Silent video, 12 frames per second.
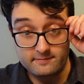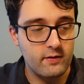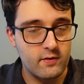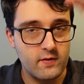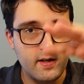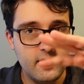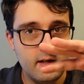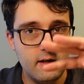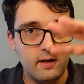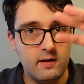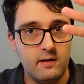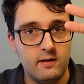3
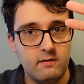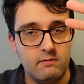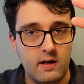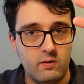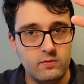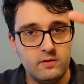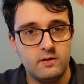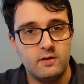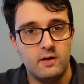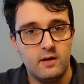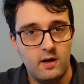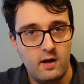rounds,
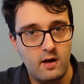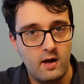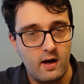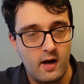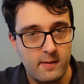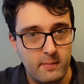I